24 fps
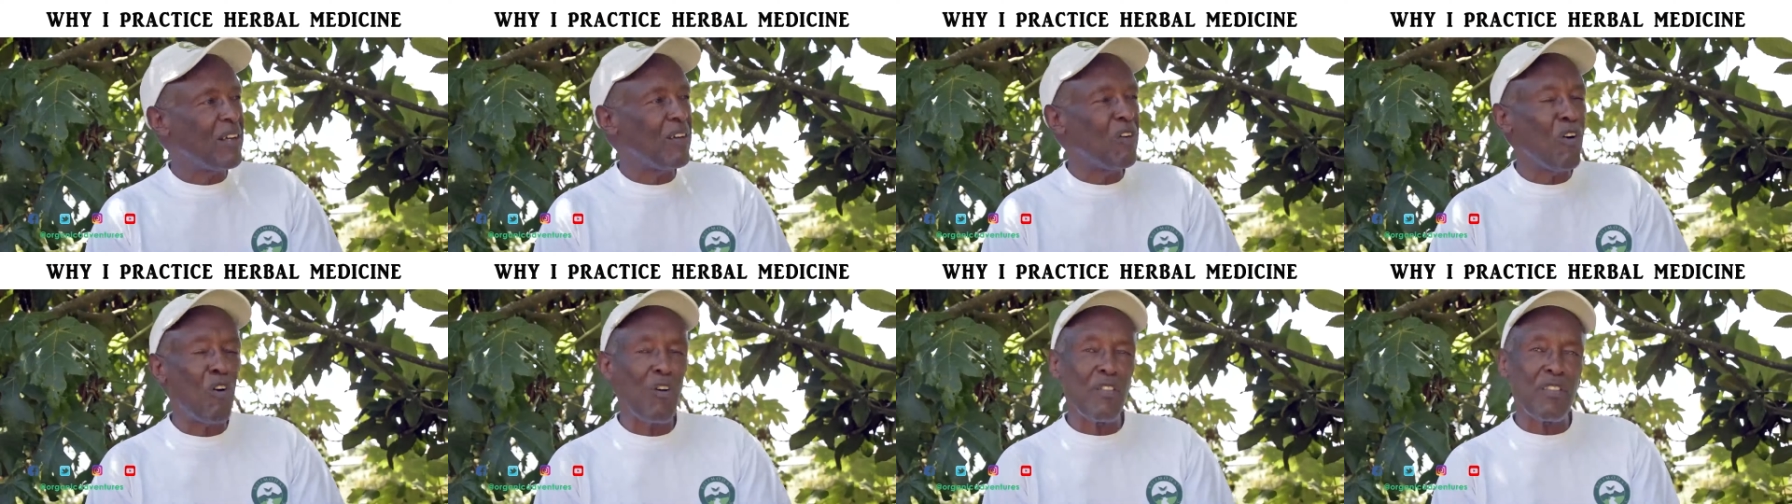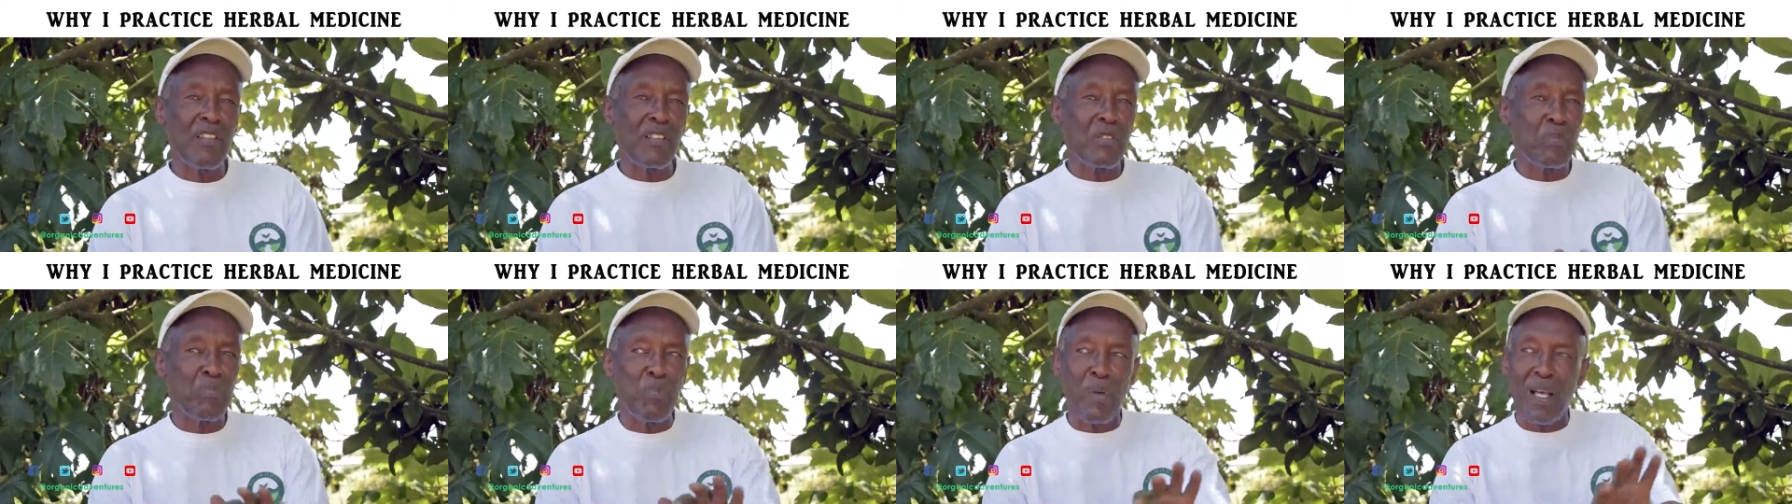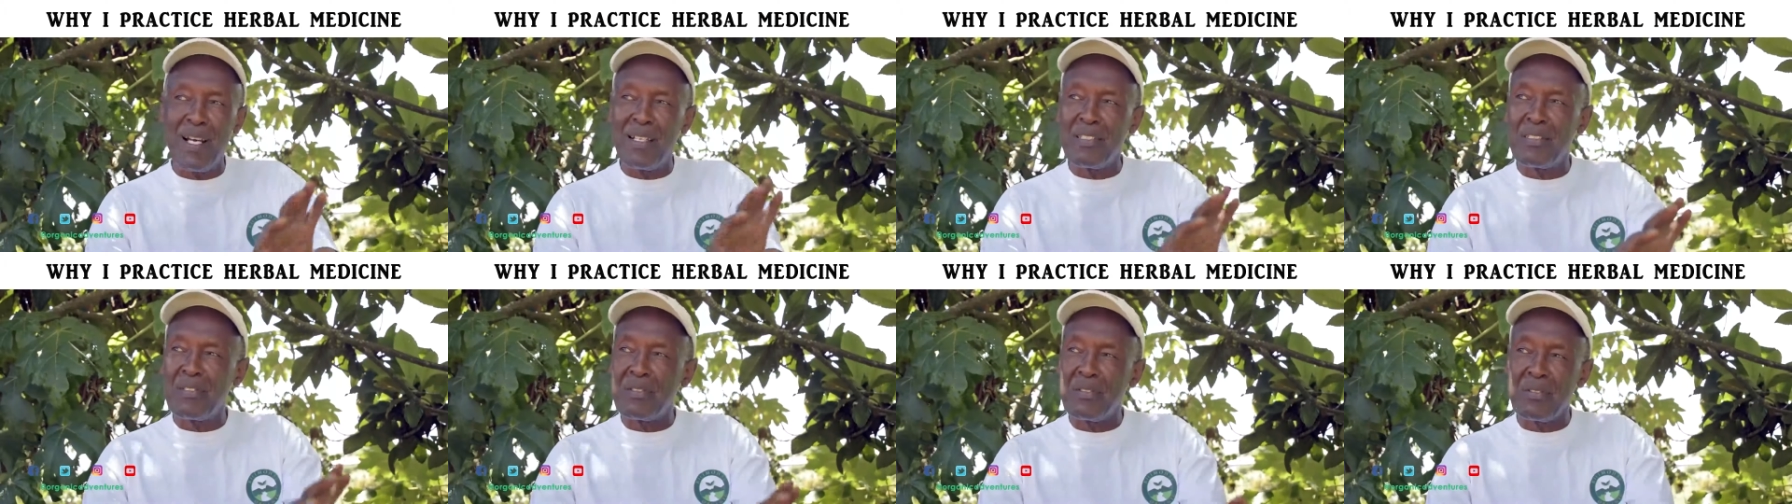All these
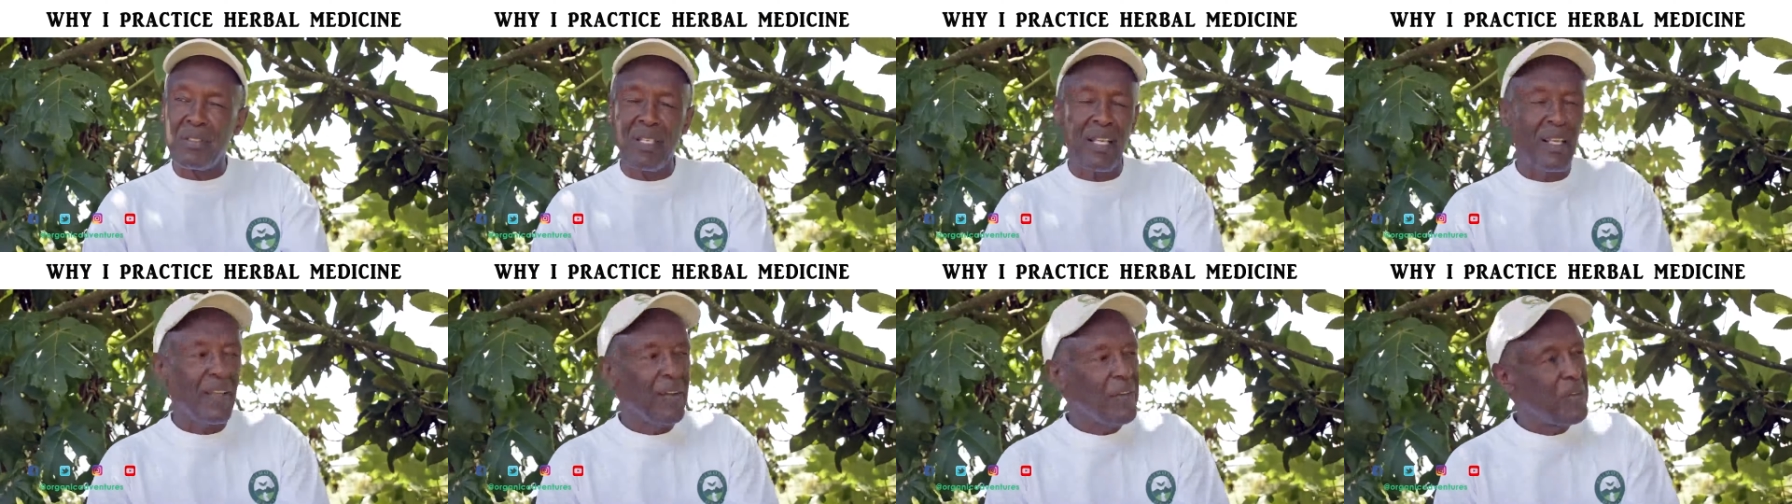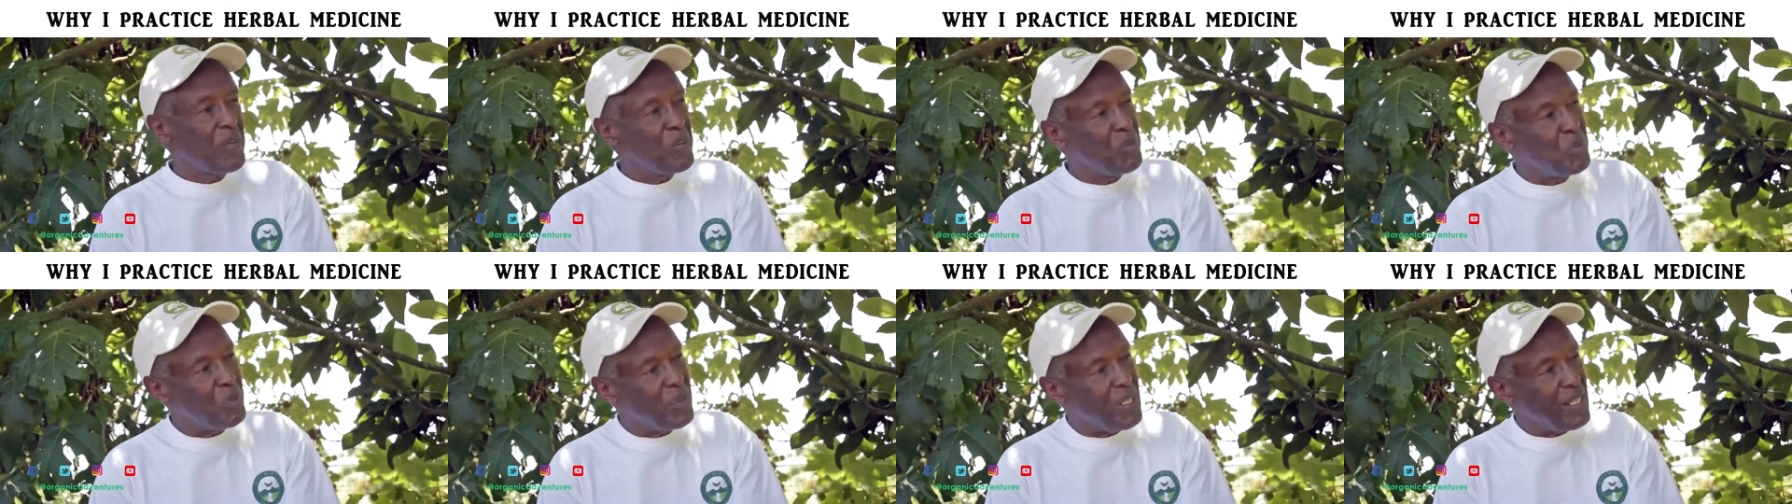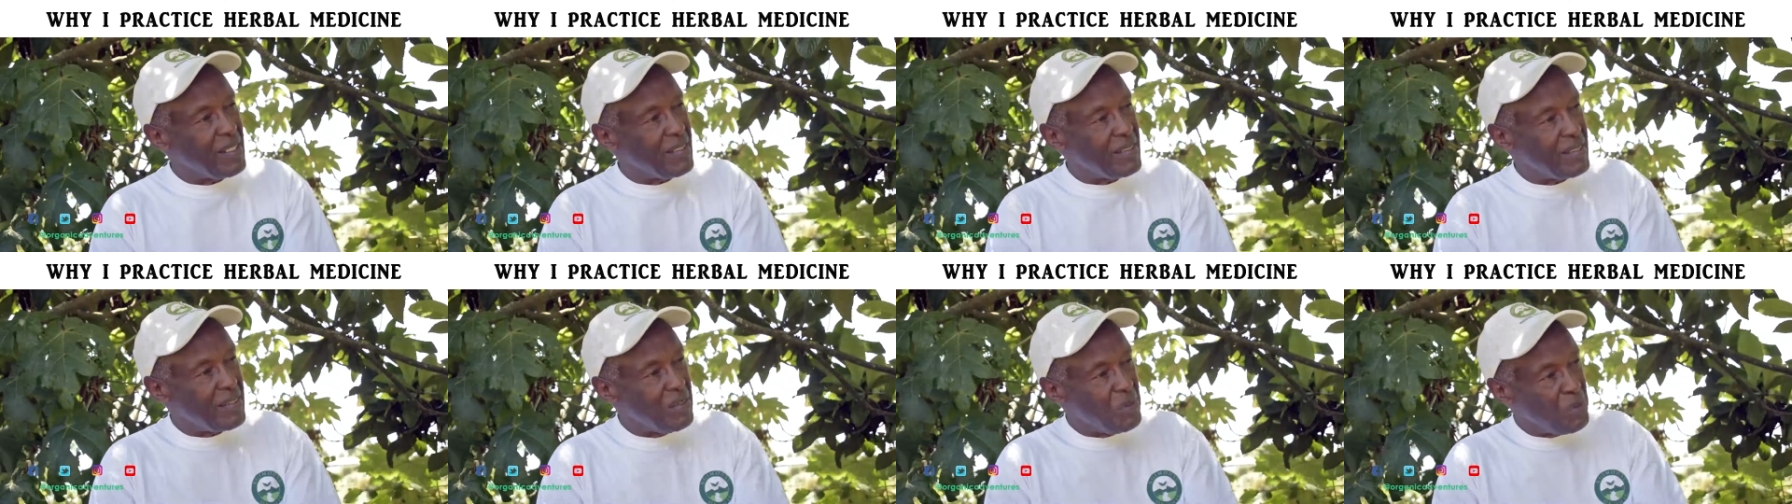plants, you can